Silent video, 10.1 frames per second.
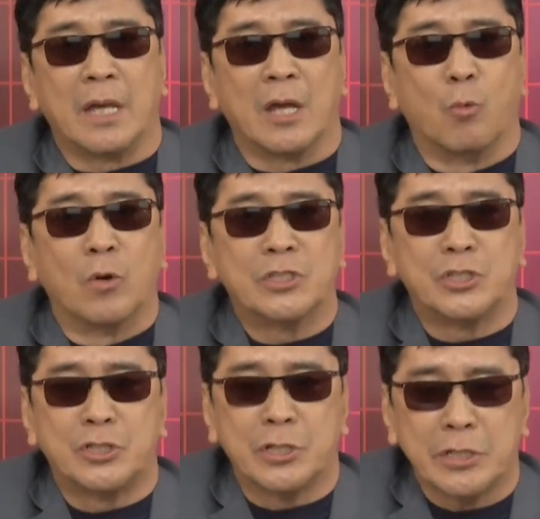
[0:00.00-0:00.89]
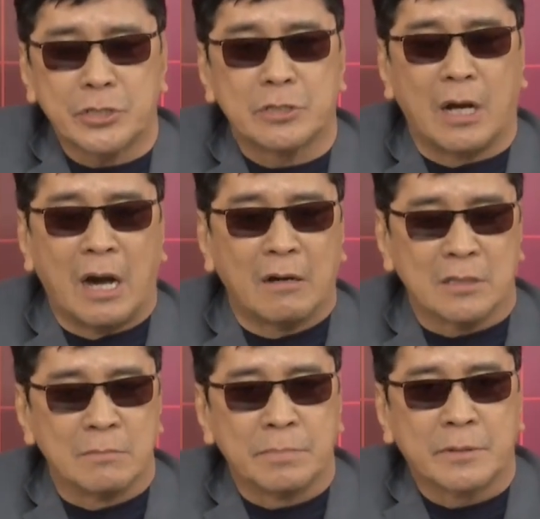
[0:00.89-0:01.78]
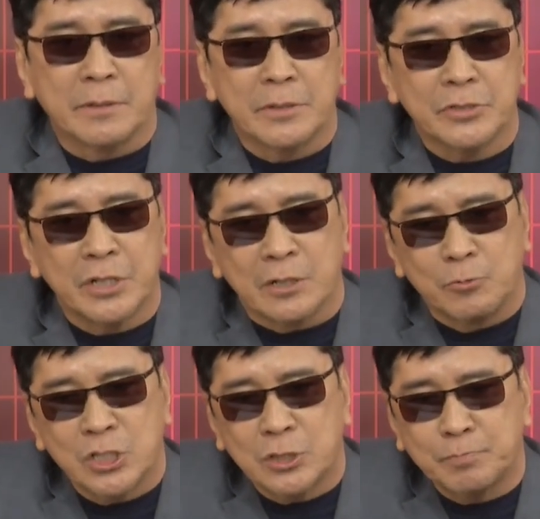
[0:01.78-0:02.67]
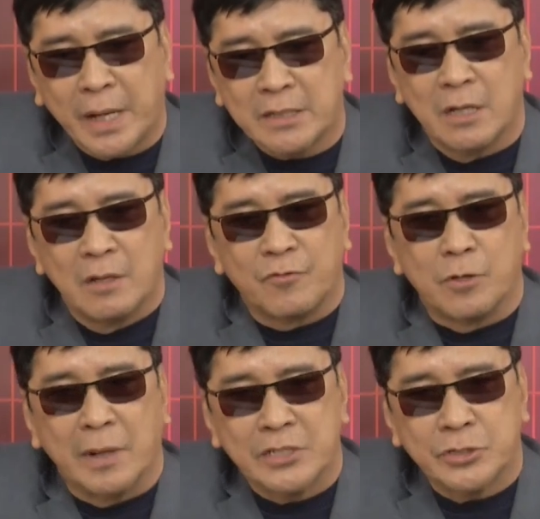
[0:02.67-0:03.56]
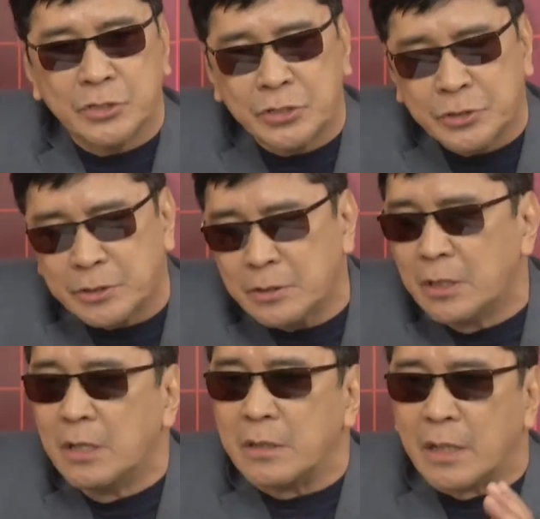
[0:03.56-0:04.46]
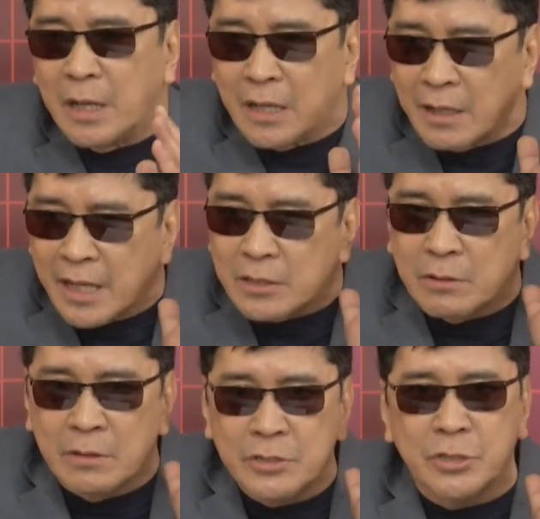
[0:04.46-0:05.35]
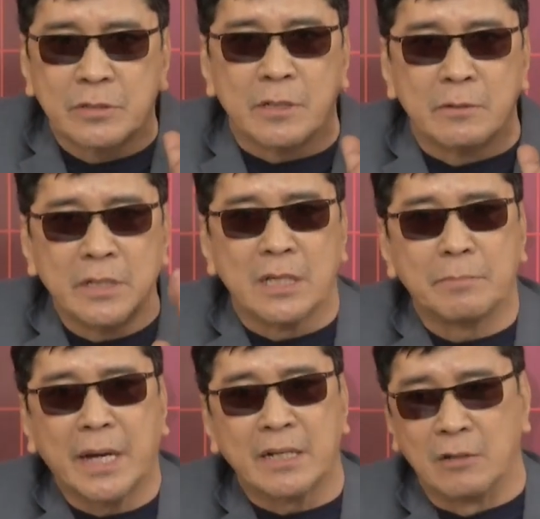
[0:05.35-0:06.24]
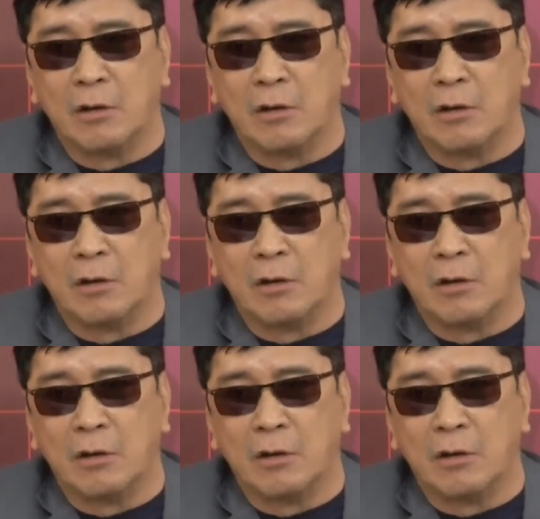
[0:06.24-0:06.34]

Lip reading: It was just out of courtesy and respect for my sister that I'd like to listen to your legal mind.